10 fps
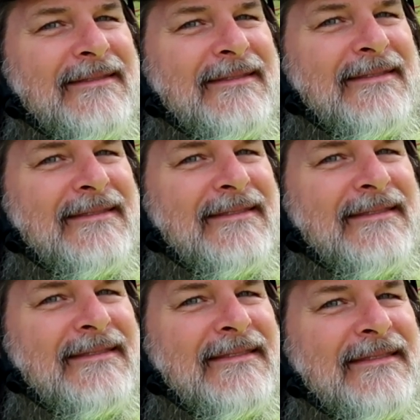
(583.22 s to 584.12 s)

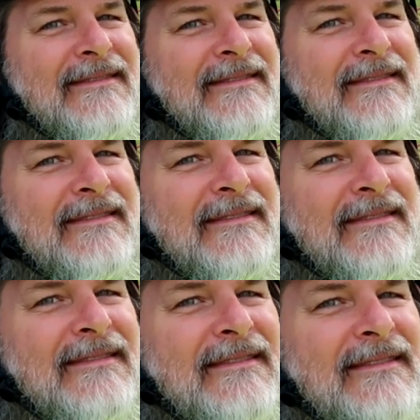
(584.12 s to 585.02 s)

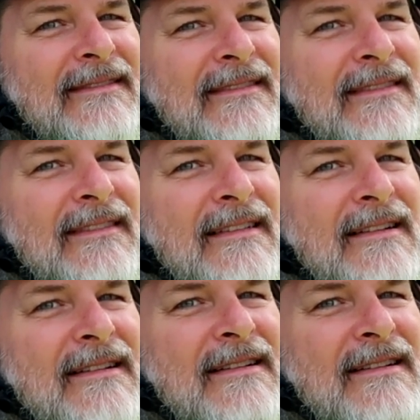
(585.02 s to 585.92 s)

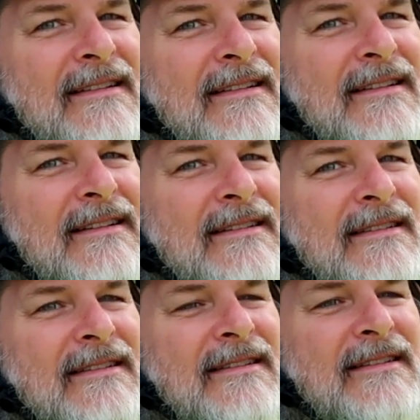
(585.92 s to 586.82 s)

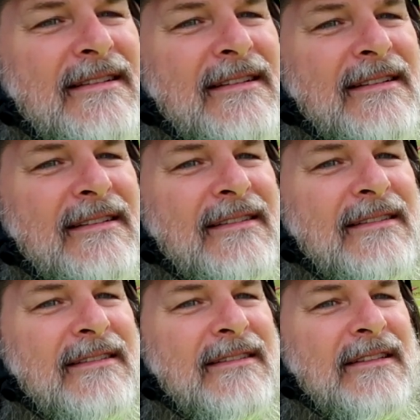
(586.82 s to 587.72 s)
Nobody speaks.